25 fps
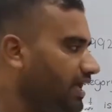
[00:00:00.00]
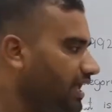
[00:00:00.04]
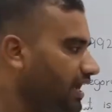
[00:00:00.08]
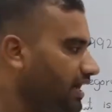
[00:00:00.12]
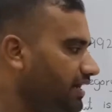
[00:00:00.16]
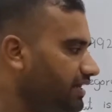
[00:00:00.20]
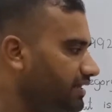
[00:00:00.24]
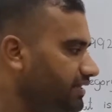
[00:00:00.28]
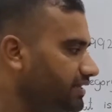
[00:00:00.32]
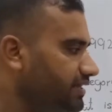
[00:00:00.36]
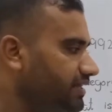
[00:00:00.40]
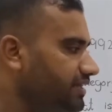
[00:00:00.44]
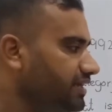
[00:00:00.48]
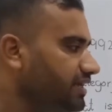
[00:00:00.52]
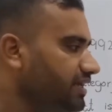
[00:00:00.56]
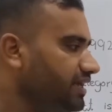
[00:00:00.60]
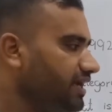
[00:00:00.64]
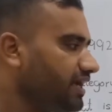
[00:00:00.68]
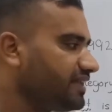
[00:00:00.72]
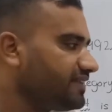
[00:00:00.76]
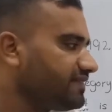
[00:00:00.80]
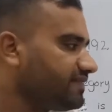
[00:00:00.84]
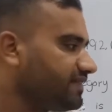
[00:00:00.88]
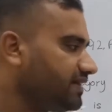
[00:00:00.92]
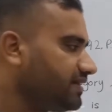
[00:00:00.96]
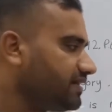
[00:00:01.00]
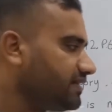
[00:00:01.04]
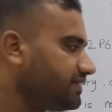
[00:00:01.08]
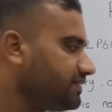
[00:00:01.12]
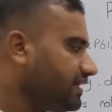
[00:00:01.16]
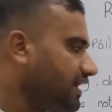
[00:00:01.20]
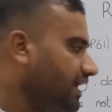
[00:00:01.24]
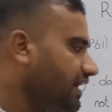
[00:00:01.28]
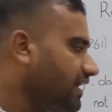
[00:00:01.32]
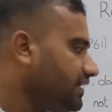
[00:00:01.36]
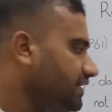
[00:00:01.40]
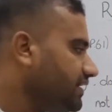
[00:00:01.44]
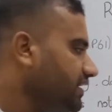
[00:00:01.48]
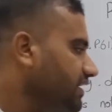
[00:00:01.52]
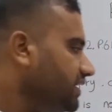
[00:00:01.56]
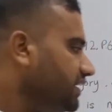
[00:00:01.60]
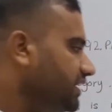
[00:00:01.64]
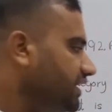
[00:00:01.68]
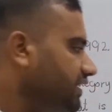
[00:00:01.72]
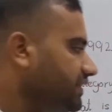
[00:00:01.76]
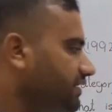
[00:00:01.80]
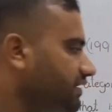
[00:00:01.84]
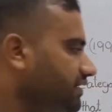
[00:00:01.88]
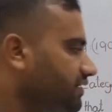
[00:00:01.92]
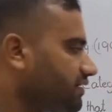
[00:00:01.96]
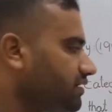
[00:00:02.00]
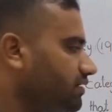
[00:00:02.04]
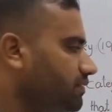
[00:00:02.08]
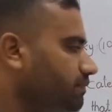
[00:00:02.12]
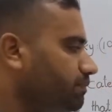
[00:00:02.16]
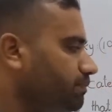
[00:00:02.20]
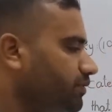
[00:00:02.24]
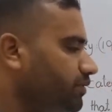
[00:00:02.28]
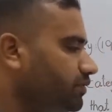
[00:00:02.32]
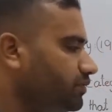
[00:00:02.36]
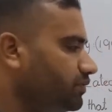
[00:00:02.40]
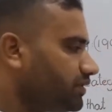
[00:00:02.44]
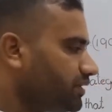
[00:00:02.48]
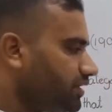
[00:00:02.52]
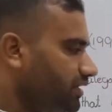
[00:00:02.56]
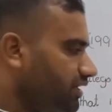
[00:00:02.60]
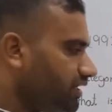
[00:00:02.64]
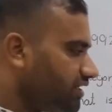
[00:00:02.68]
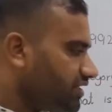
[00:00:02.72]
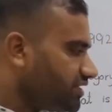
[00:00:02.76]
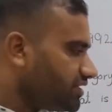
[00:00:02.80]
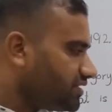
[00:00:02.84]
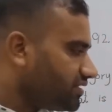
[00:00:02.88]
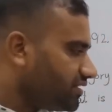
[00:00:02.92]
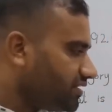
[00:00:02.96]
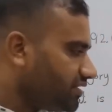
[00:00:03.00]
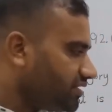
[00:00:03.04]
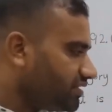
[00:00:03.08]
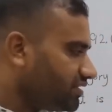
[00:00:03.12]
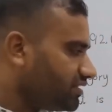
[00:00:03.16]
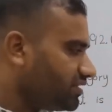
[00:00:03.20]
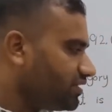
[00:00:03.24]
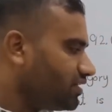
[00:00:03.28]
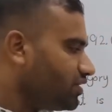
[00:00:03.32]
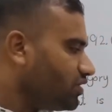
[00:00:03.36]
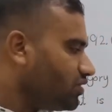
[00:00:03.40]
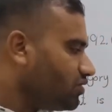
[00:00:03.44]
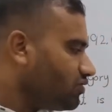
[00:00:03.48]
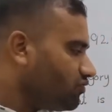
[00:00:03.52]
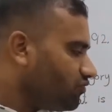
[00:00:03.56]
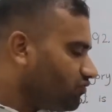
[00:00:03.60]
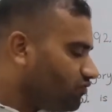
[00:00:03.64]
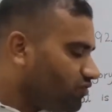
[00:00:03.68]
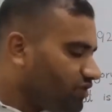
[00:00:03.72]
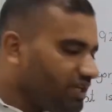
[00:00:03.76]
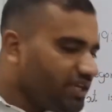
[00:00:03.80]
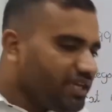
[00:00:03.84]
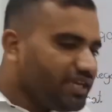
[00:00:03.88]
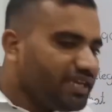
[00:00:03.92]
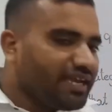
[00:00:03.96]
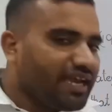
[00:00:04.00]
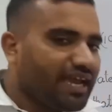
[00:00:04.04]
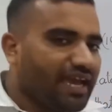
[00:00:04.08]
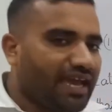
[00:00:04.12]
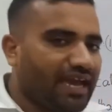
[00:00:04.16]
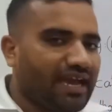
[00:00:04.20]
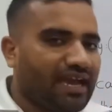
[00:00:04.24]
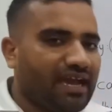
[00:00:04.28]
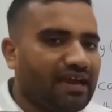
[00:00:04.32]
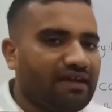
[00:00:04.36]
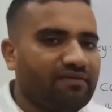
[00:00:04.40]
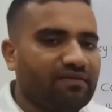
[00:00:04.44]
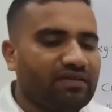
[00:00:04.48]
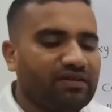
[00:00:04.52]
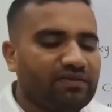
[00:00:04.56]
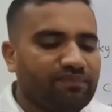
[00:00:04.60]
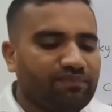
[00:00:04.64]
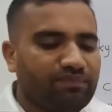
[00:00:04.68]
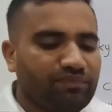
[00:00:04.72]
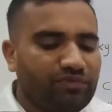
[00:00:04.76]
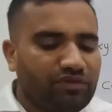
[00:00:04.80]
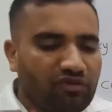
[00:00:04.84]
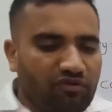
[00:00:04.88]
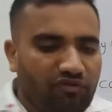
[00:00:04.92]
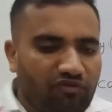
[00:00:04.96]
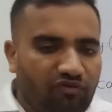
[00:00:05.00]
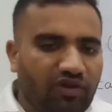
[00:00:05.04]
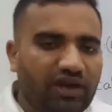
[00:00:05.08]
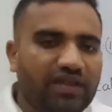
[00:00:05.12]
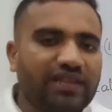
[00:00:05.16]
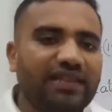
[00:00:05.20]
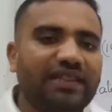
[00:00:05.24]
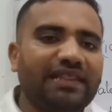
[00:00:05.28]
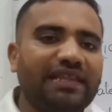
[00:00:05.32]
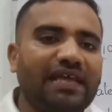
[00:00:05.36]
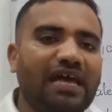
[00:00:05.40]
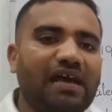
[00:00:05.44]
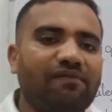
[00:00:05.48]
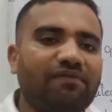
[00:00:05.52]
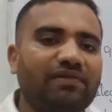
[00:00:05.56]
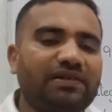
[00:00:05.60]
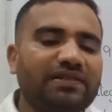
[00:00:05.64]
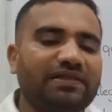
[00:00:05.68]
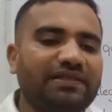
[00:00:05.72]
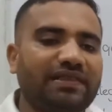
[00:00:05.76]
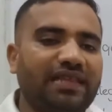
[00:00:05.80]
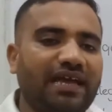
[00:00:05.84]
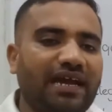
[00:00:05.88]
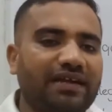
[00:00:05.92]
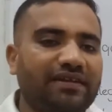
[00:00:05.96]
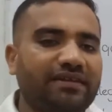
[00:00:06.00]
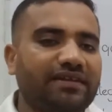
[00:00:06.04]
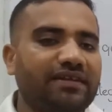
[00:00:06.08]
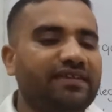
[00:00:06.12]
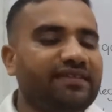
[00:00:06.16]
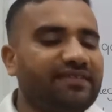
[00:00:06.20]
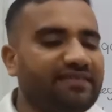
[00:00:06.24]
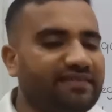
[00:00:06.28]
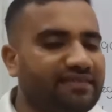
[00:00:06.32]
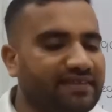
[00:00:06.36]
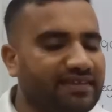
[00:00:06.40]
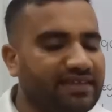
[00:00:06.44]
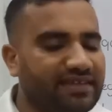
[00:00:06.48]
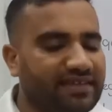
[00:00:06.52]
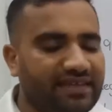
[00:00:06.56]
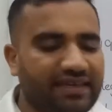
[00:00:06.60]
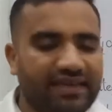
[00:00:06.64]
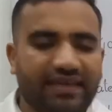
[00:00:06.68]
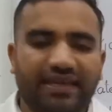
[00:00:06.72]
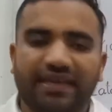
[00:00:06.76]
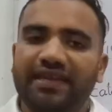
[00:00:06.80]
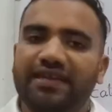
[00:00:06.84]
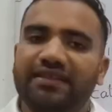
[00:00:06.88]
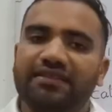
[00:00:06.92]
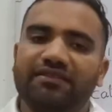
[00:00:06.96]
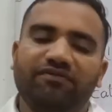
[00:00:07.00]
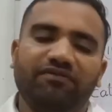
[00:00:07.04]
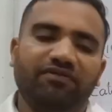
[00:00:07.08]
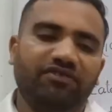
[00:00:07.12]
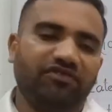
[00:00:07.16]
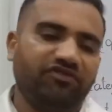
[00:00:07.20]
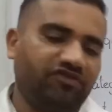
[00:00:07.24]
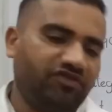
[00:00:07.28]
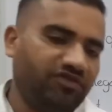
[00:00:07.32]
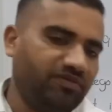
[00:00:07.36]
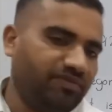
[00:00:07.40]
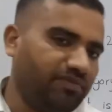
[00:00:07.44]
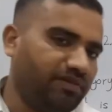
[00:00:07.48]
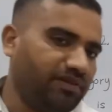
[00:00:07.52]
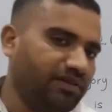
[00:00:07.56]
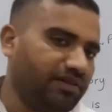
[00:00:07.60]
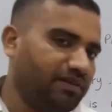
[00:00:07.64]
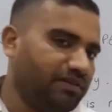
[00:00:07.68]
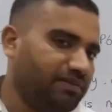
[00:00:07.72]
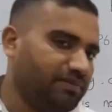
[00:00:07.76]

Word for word: And he has said that in the computation we have the one level that is invisible.